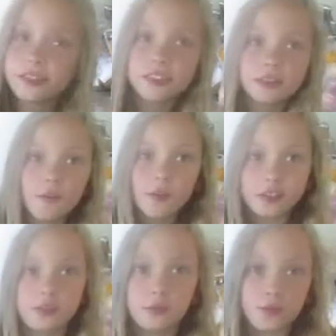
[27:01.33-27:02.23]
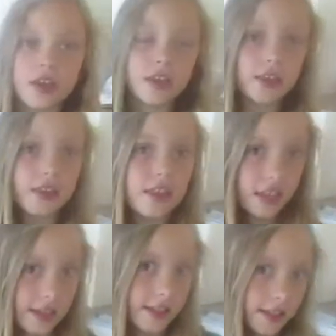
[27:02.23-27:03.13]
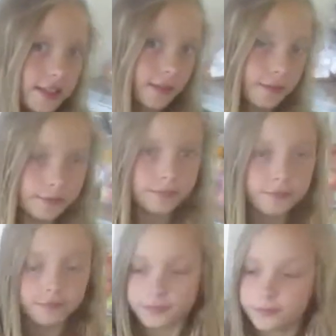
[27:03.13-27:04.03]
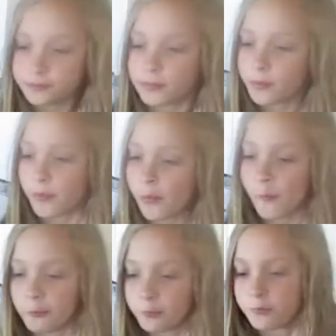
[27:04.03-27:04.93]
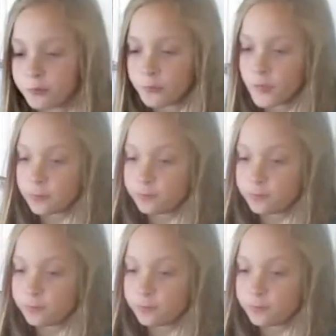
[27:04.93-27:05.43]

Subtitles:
stuff as you think it needs. Sure. How'd the seasoning taste to it?